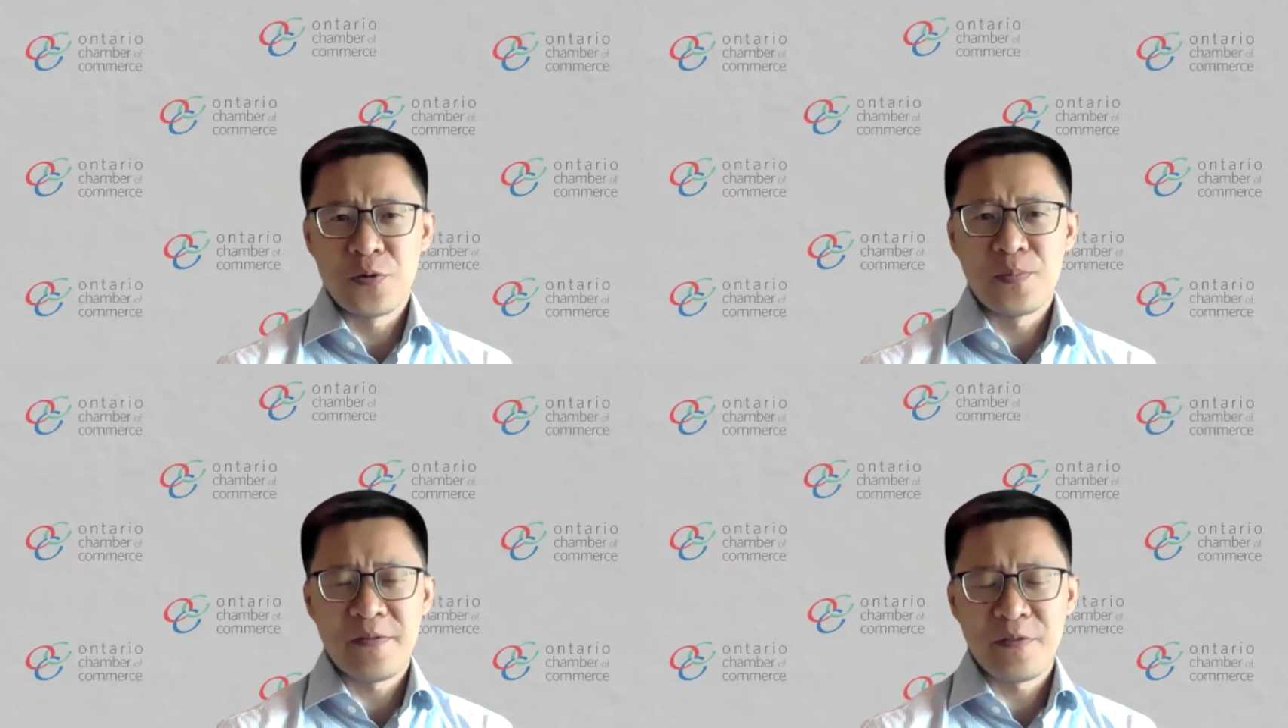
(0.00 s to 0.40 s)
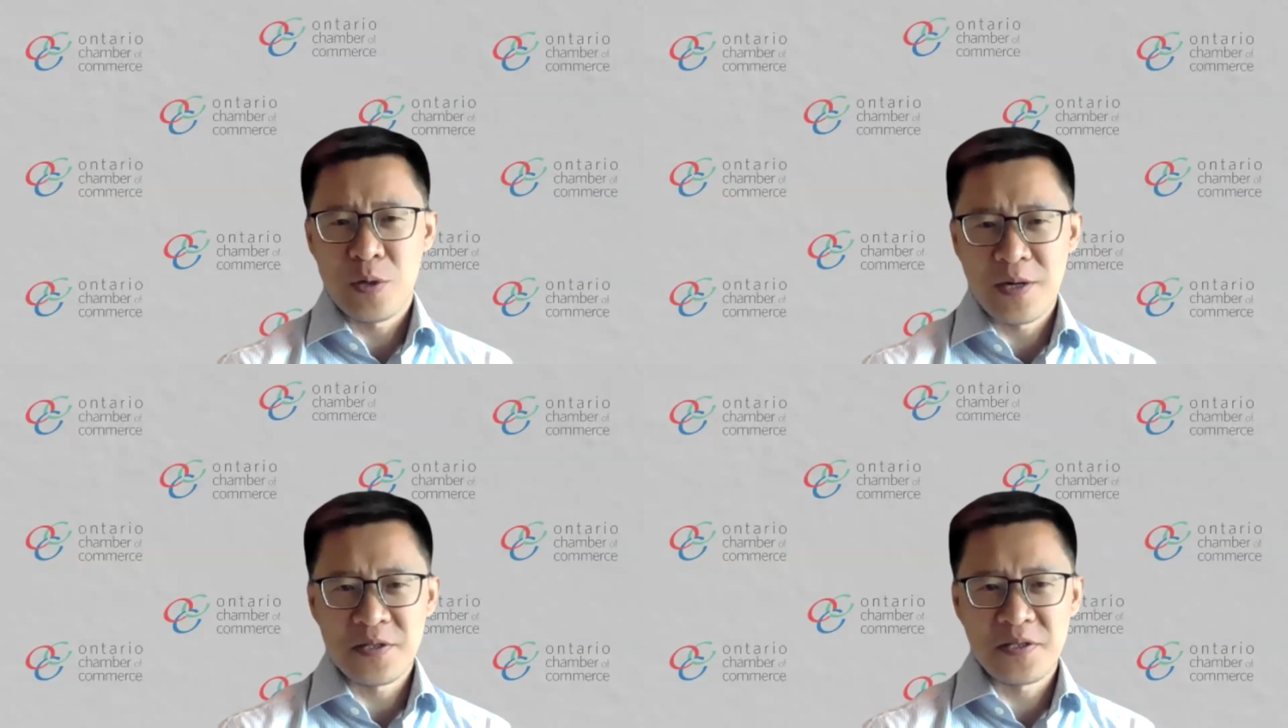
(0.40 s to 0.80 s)
food and beverage
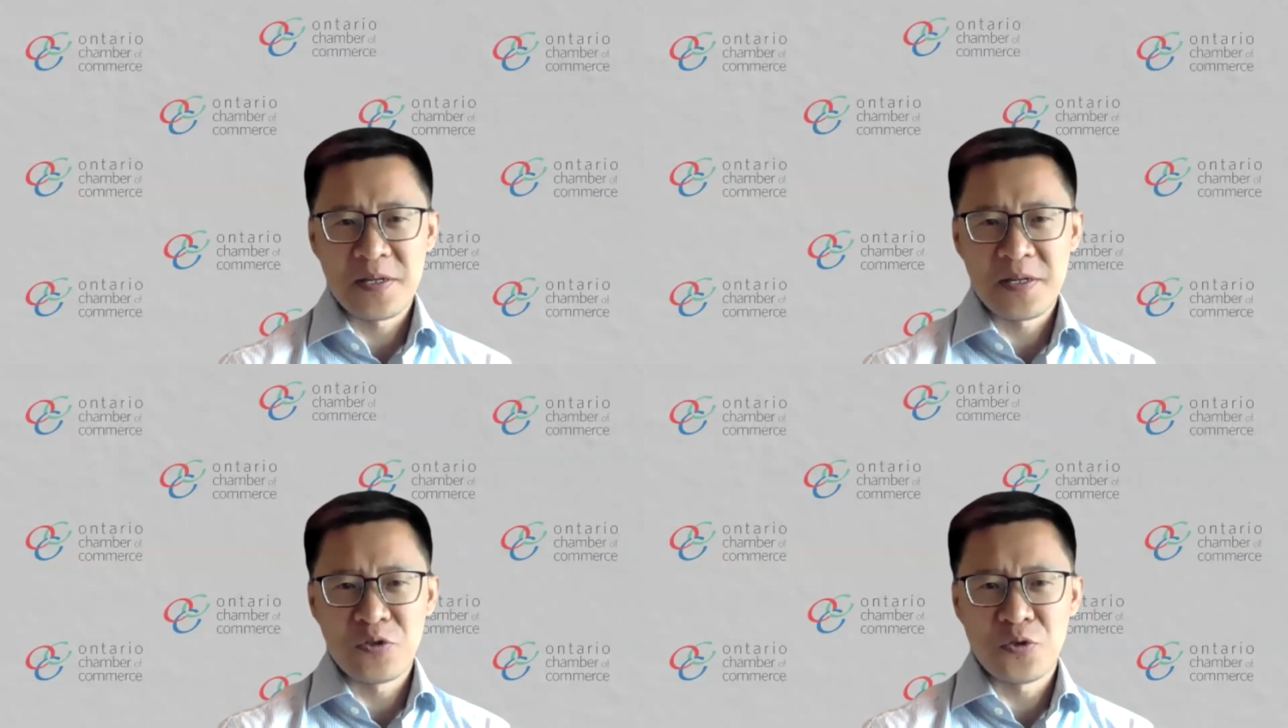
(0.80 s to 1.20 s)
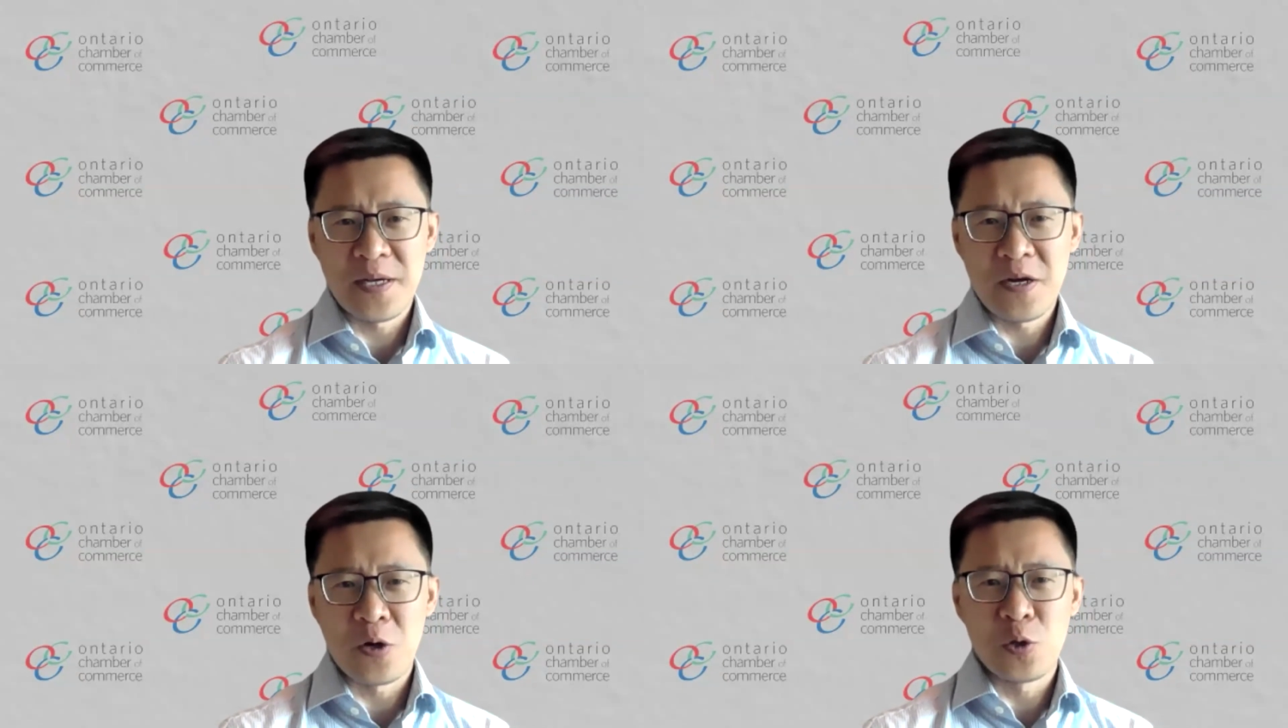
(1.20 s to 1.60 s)
processing
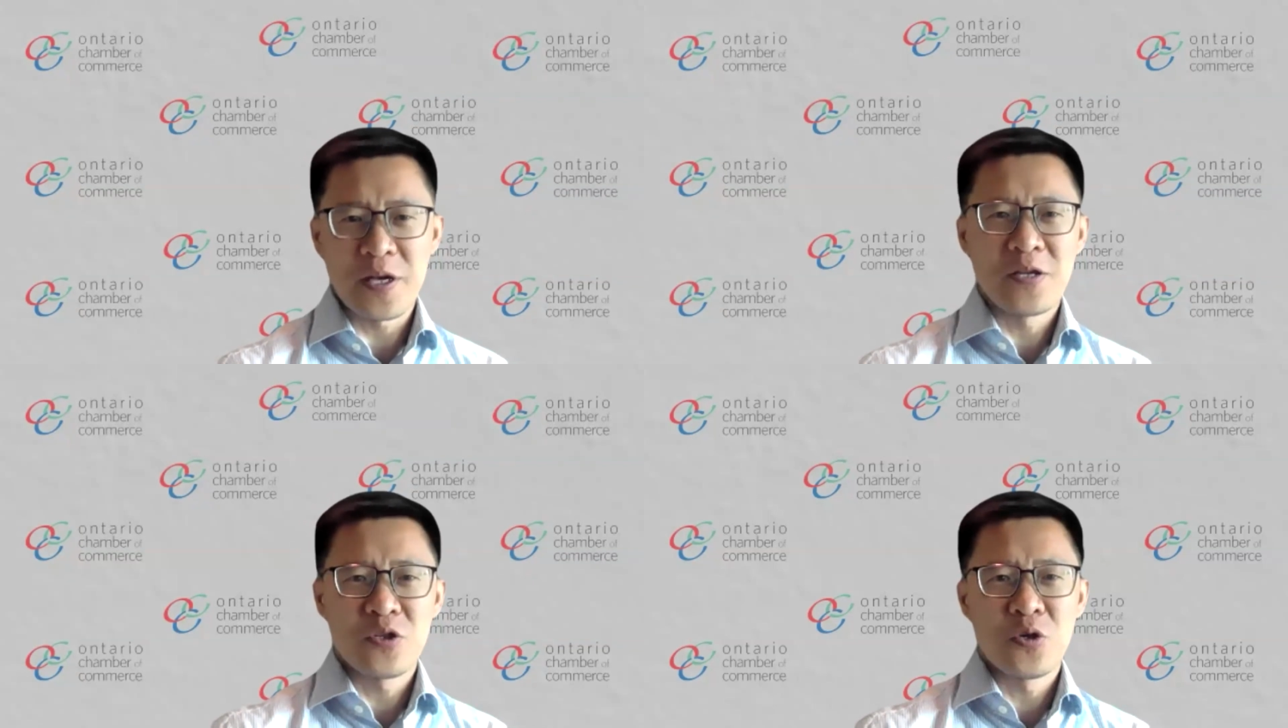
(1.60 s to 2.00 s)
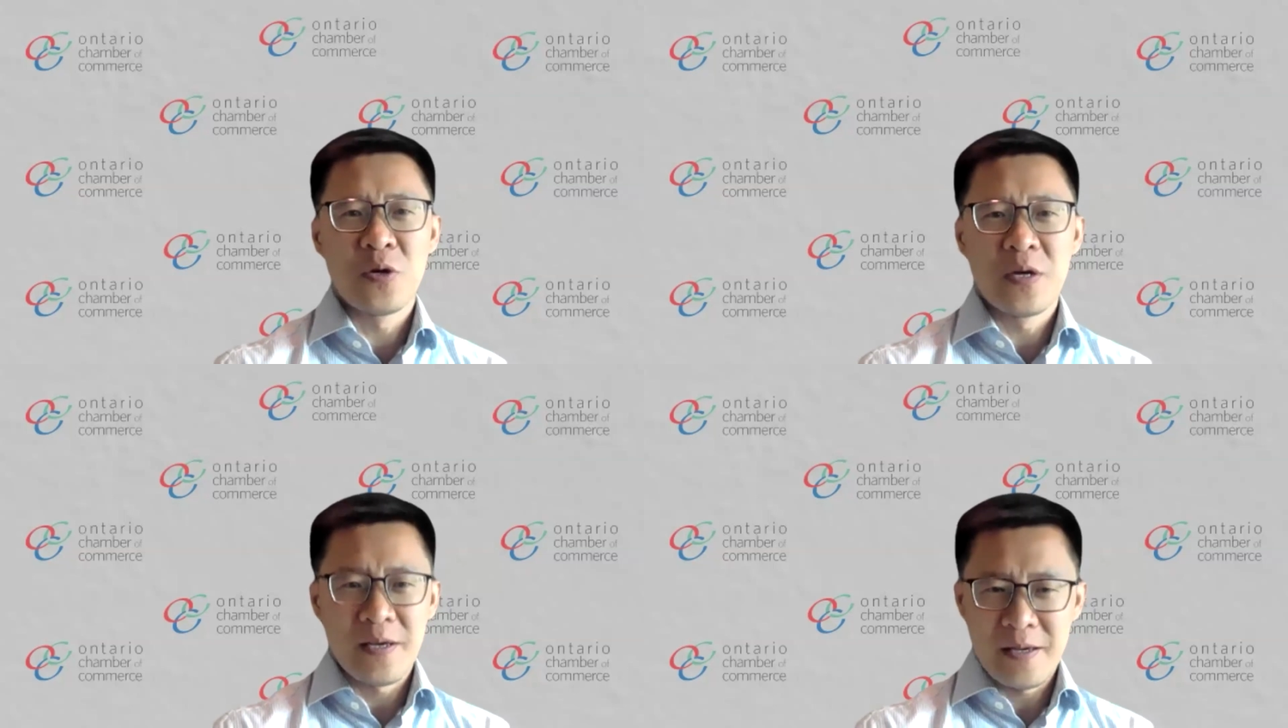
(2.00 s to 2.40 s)
industry are looking to